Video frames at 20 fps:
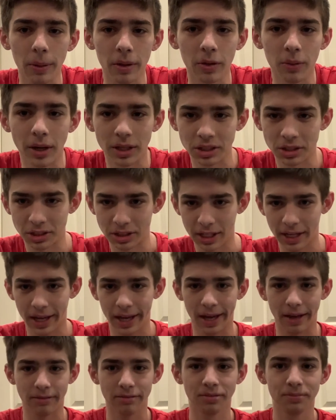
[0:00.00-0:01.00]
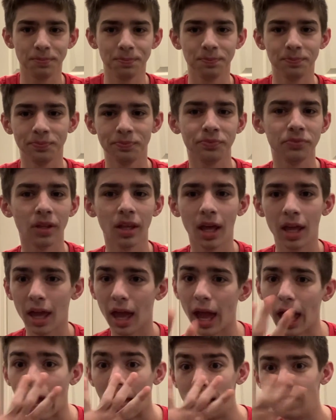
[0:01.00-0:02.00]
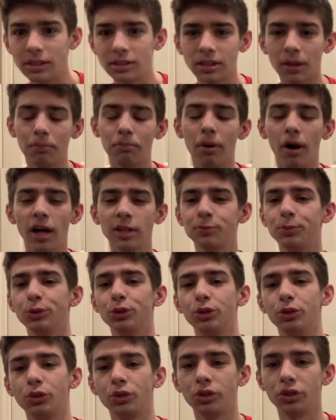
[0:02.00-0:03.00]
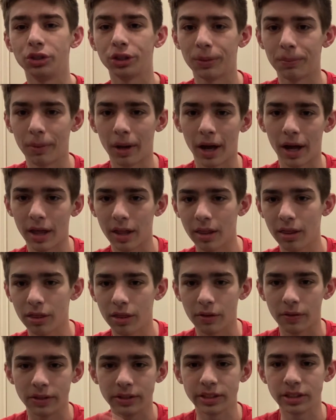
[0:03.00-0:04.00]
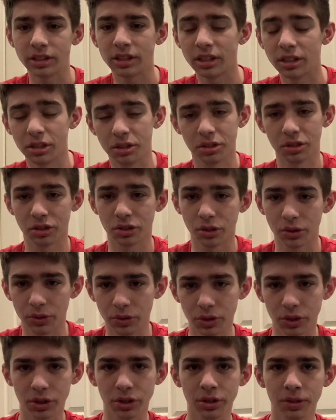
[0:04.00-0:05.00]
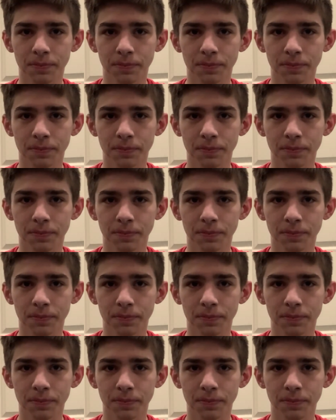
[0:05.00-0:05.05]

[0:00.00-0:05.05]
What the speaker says: the questions that I have and some possible solutions and my theories as to their solutions.